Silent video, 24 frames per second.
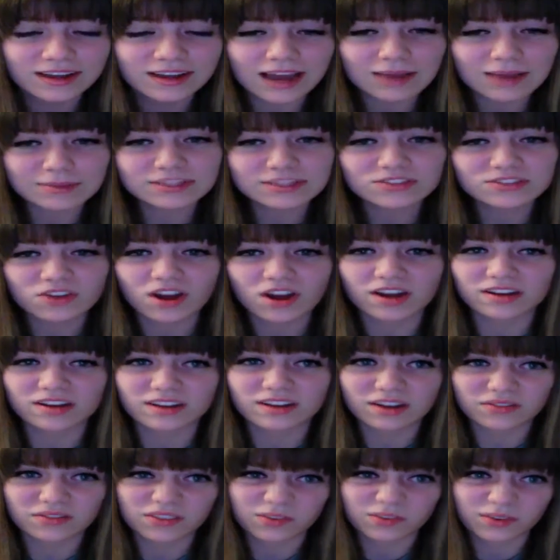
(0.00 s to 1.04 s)
I miss
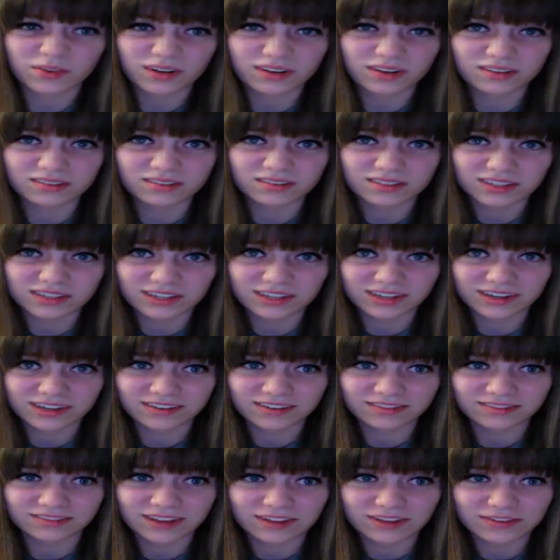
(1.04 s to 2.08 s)
talking to everyone, you
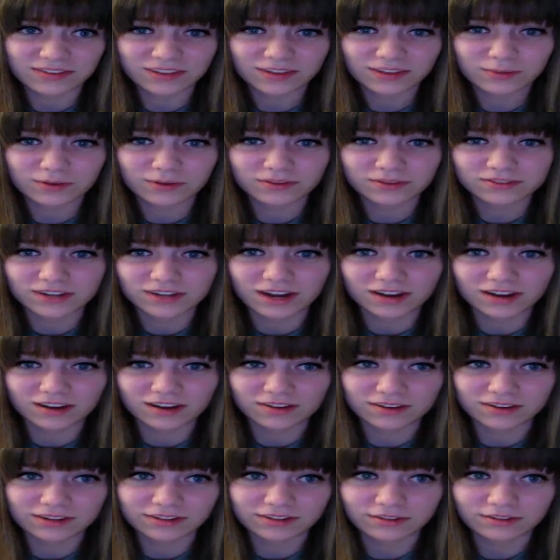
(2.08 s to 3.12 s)
know. I feel like we don't talk
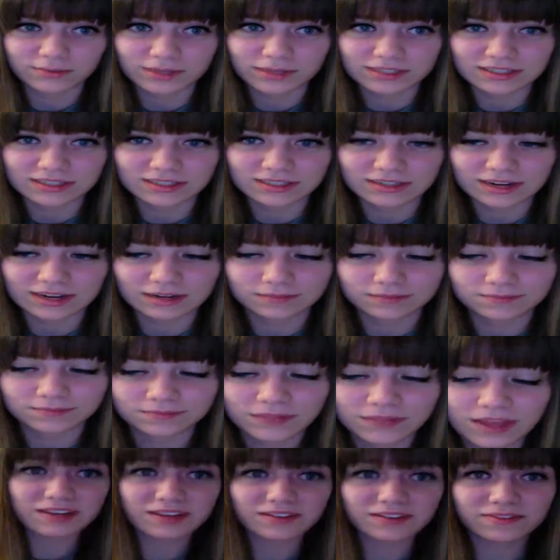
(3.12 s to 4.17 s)
on a regular basis now.
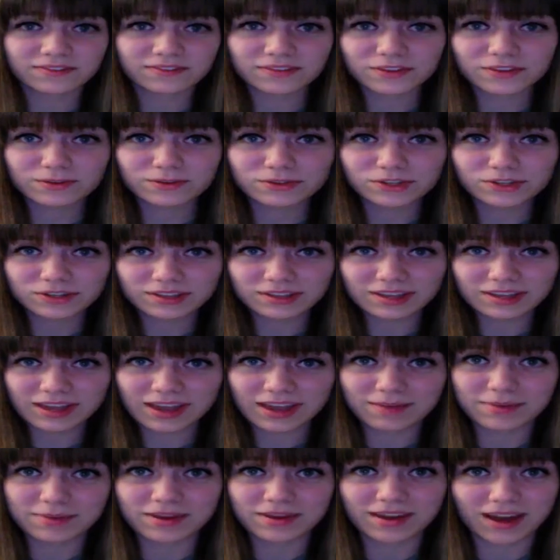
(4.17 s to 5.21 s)
If you took
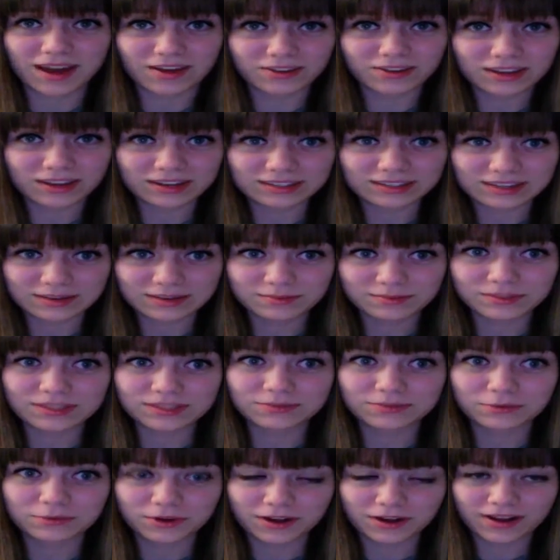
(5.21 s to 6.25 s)
the AP Calc exam
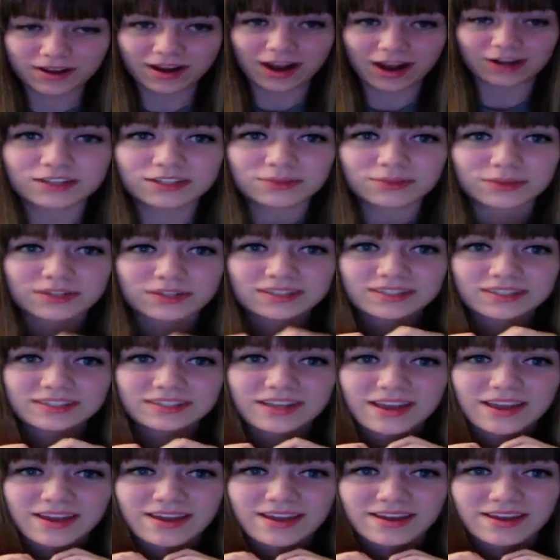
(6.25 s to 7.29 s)
this morning, I just wanted to
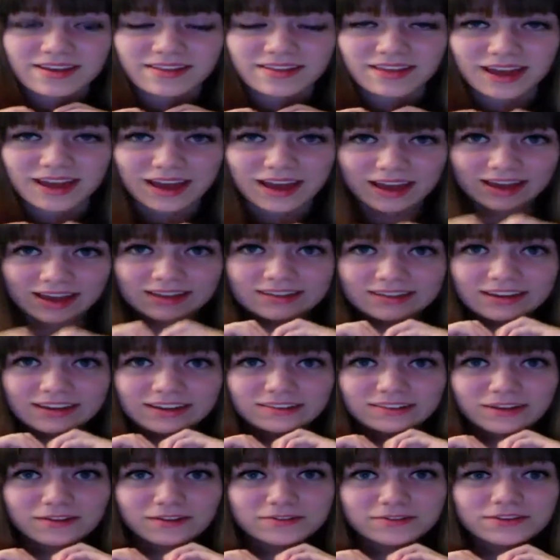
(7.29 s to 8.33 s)
say that
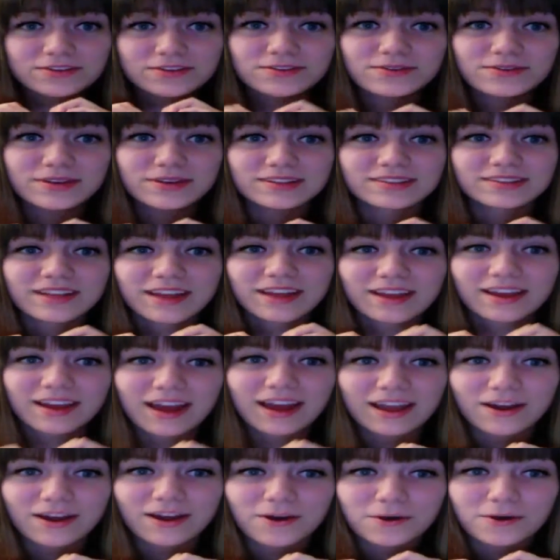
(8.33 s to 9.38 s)
I love you and
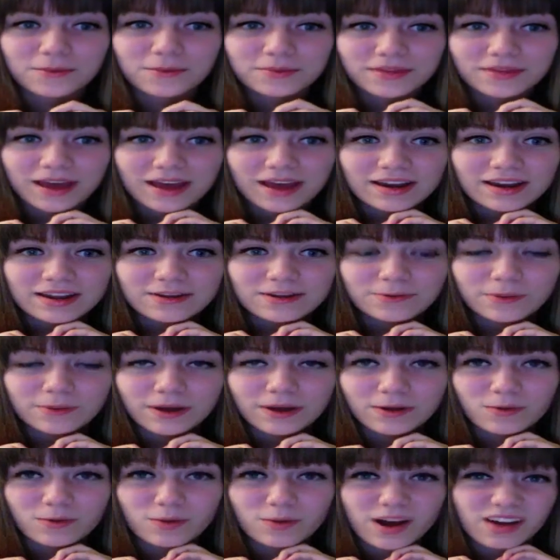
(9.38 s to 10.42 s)
that I hope that it
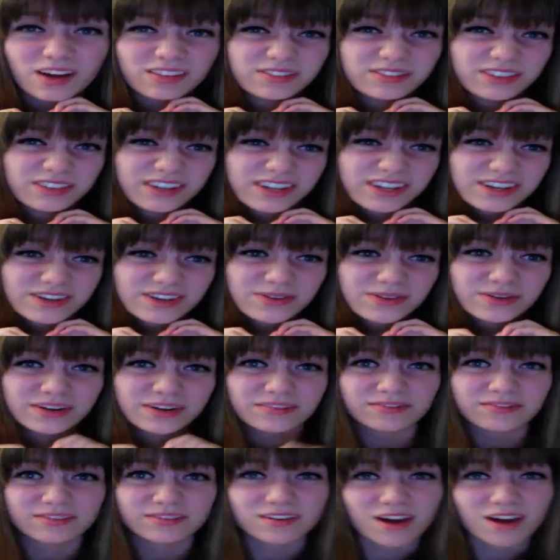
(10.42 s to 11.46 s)
went well for you, and
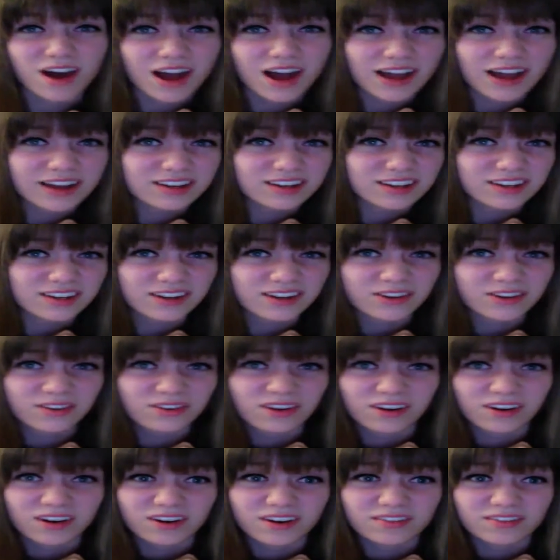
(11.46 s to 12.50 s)
if not, you know,
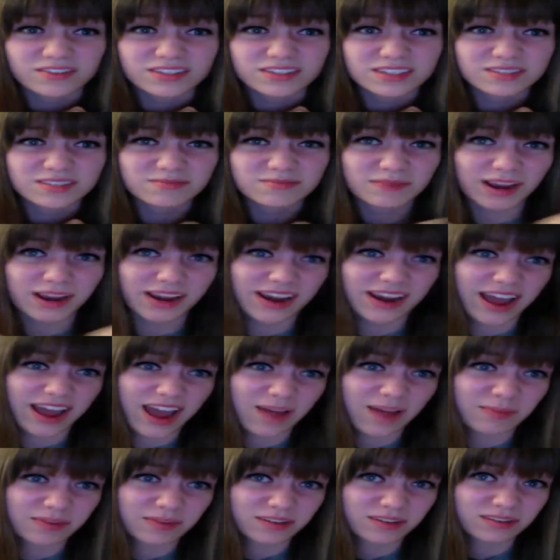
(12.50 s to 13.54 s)
curves might
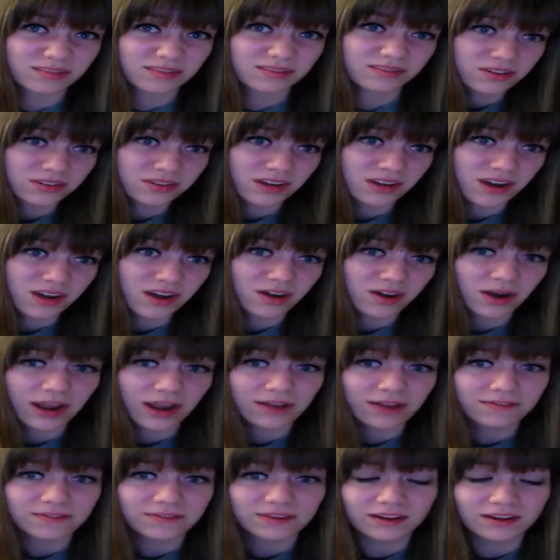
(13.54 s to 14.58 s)
happen. You don't know.
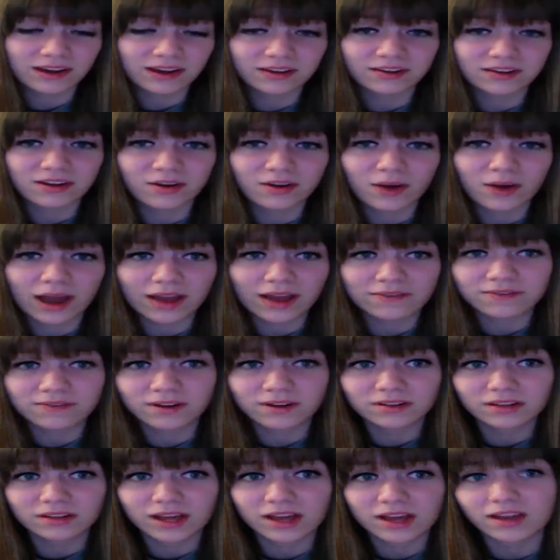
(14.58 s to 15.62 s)
I know I
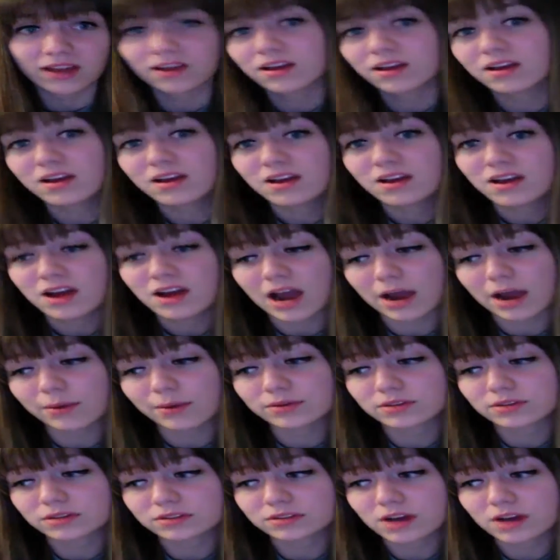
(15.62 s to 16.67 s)
felt like I
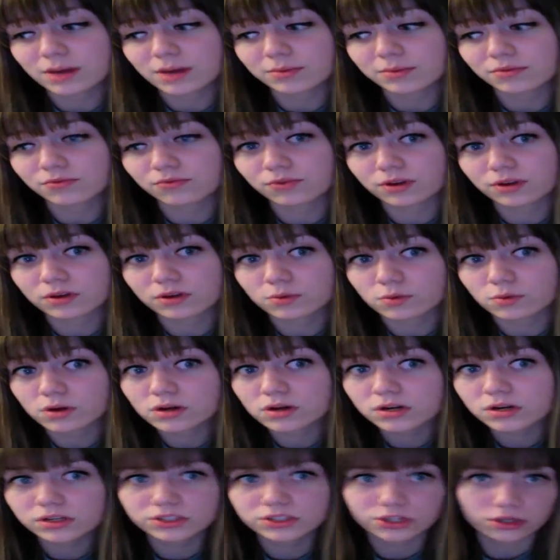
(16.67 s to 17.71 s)
was on top of the freaking
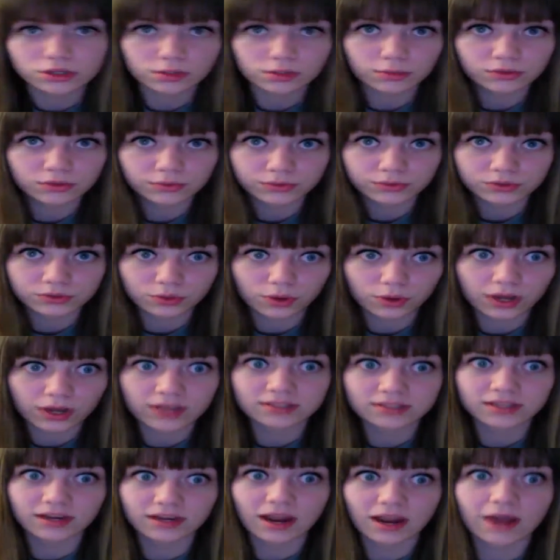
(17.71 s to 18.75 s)
world during the multiple
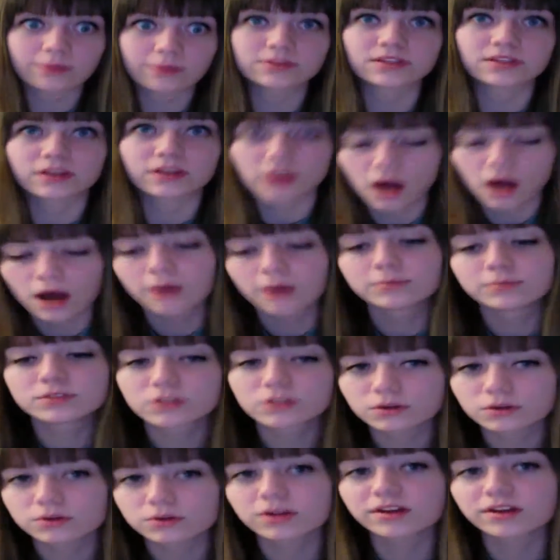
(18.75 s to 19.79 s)
choice. Like, I was like, oh, I'm
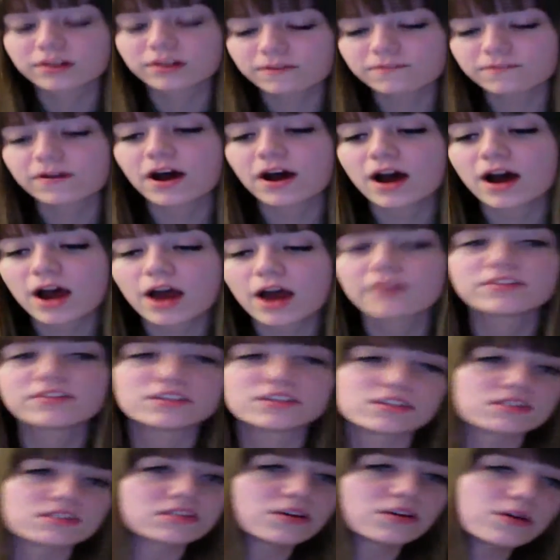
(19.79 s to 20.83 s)
so getting a 5,
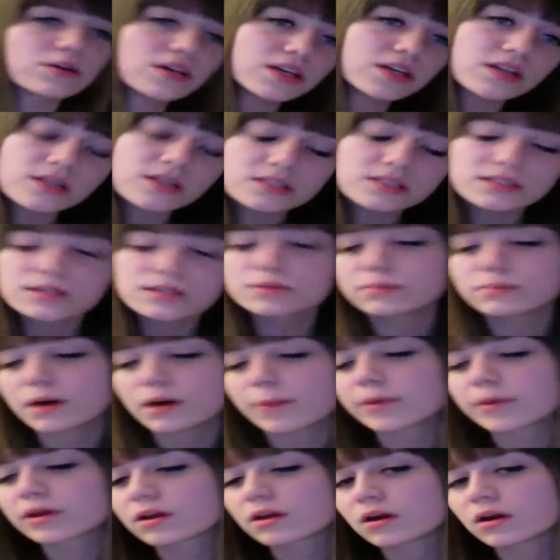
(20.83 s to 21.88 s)
this is so easy,
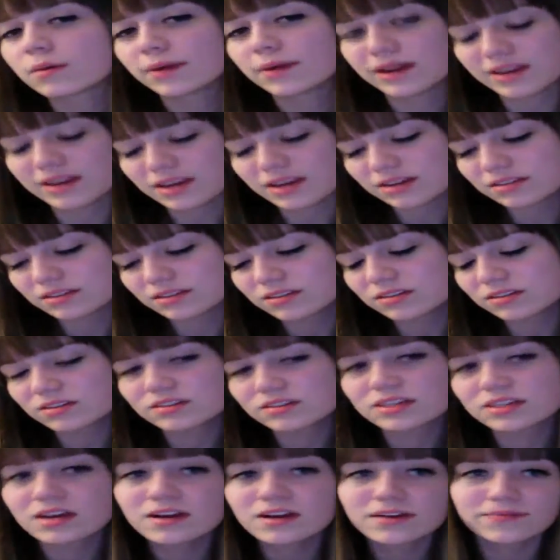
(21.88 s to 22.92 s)
bubbling in all my
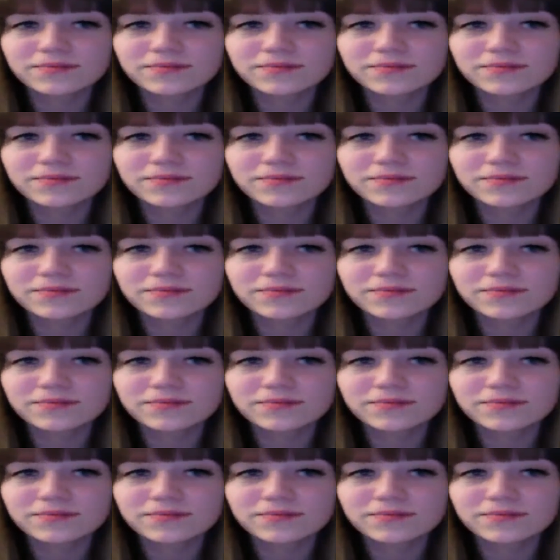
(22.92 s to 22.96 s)
answers.